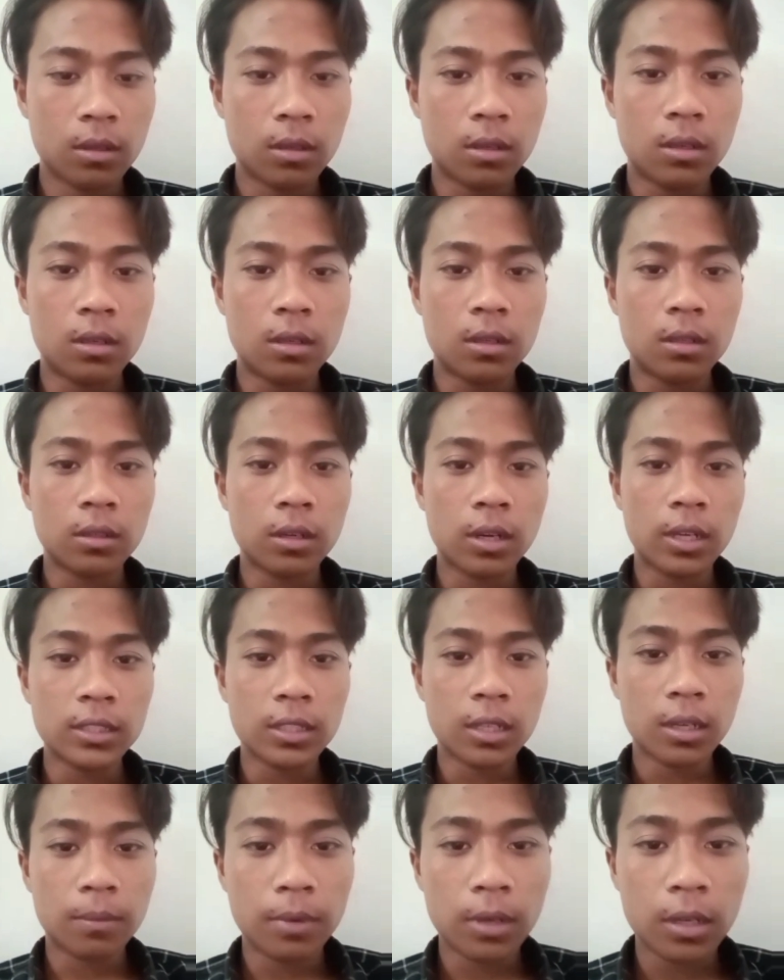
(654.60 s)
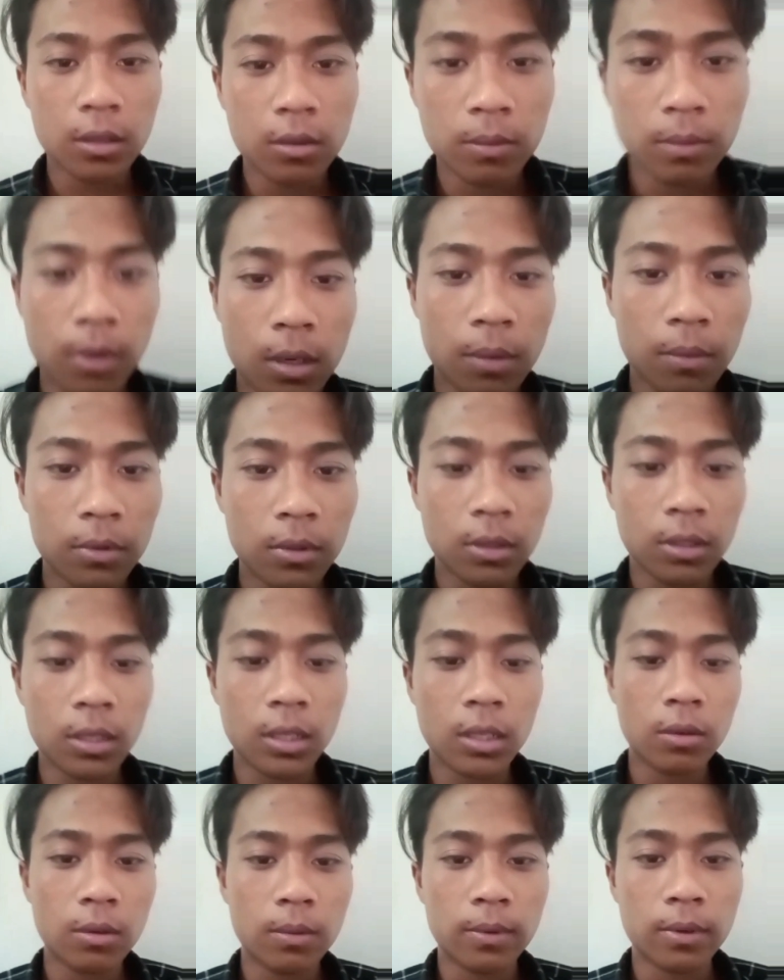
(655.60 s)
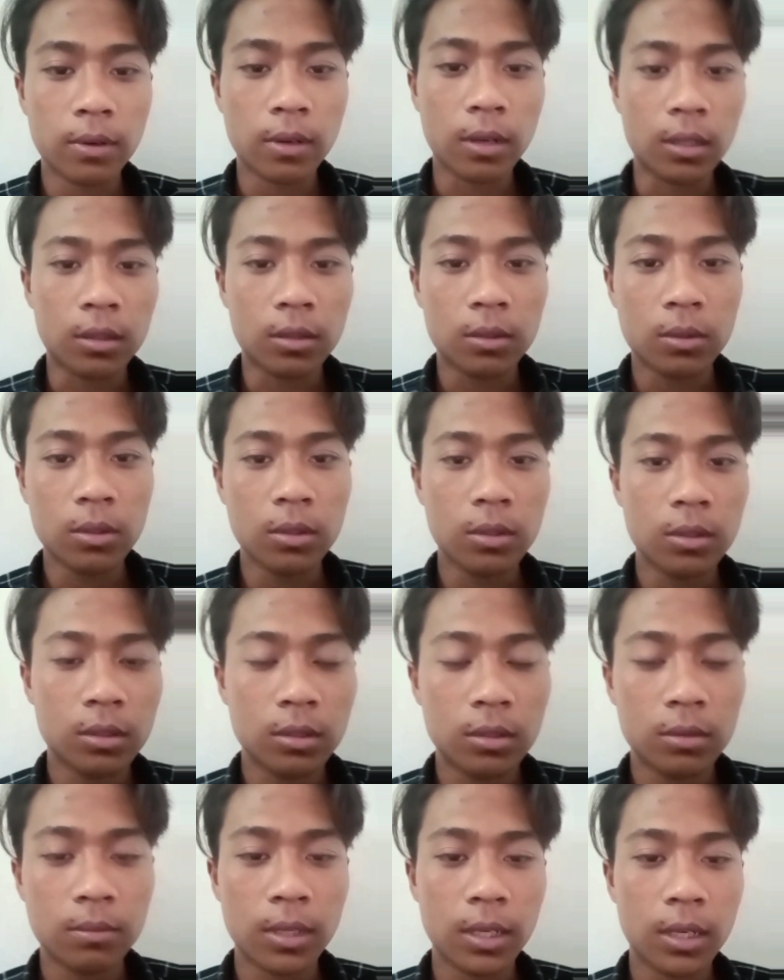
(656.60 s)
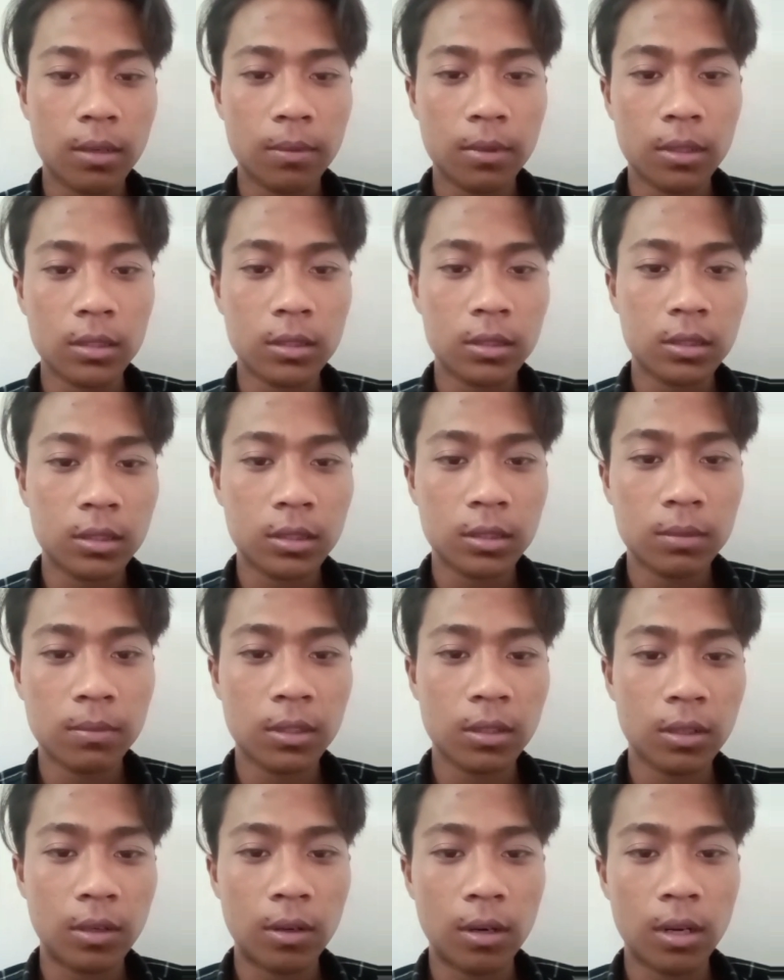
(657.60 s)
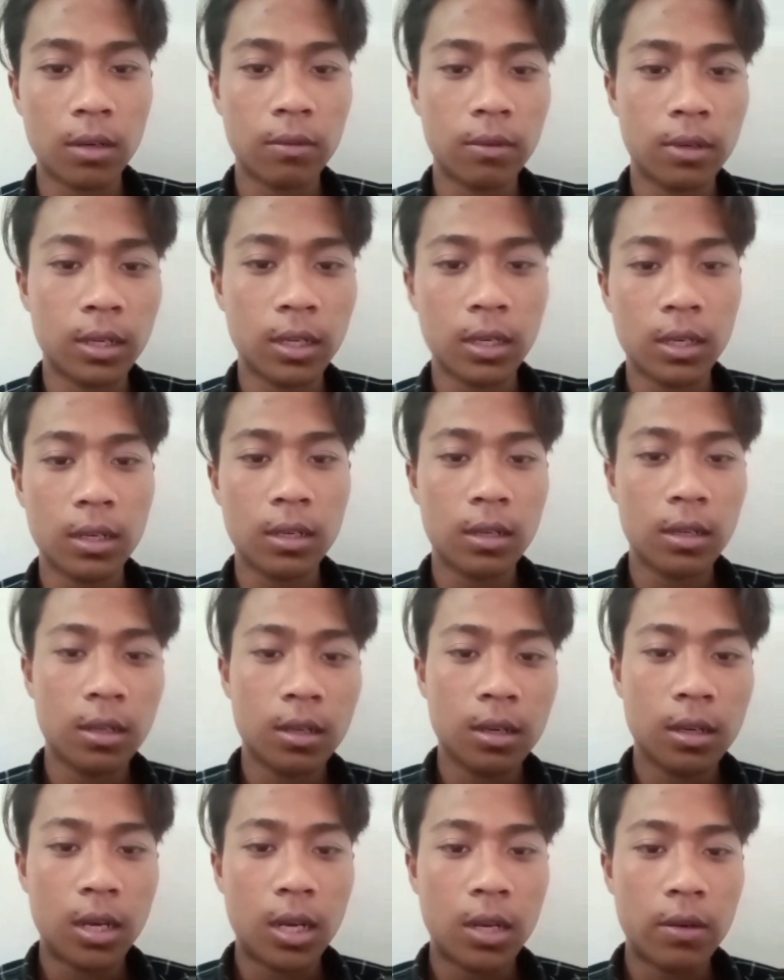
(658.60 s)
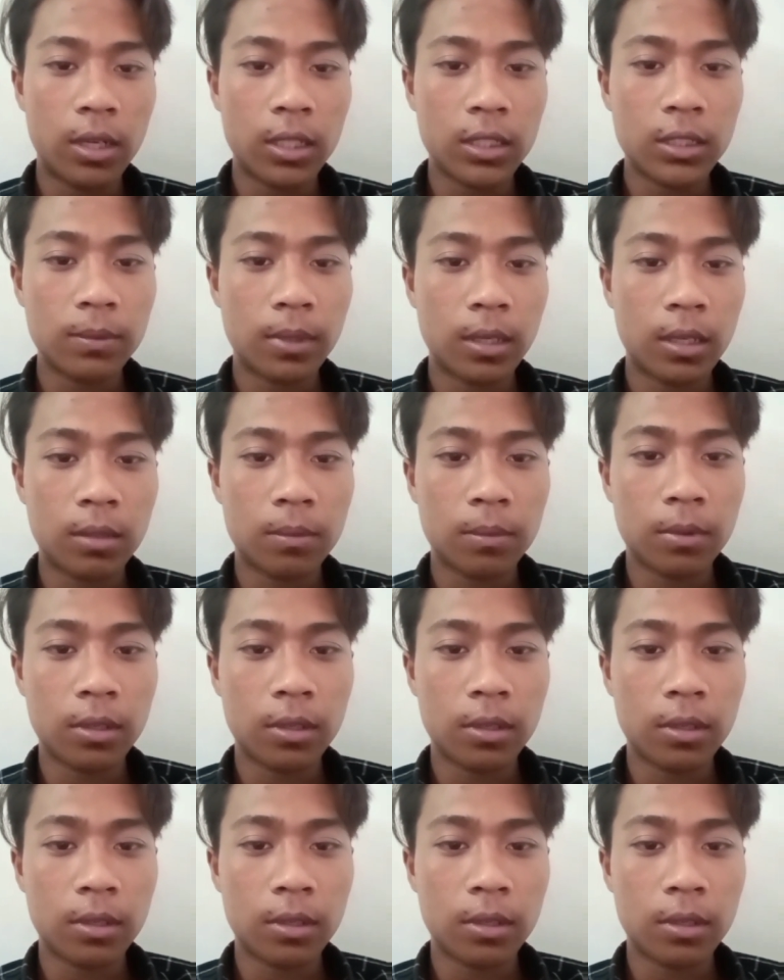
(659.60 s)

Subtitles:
Okay, Assalamualaikum warahmatullahi wabarakatuh. My name is Mathaliul Anwar. I will explain about